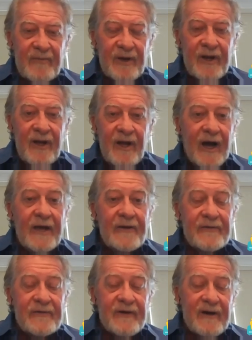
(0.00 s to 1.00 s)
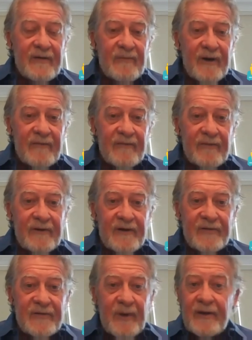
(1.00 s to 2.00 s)
But I used to have my front
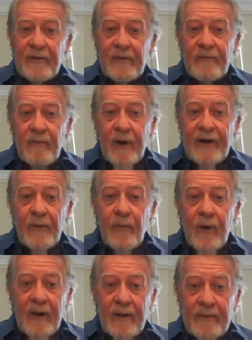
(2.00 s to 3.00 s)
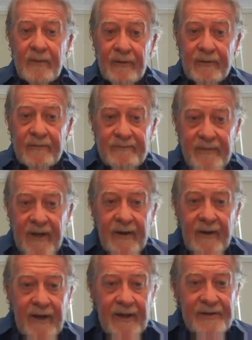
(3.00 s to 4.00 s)
desk patient write a welcome note and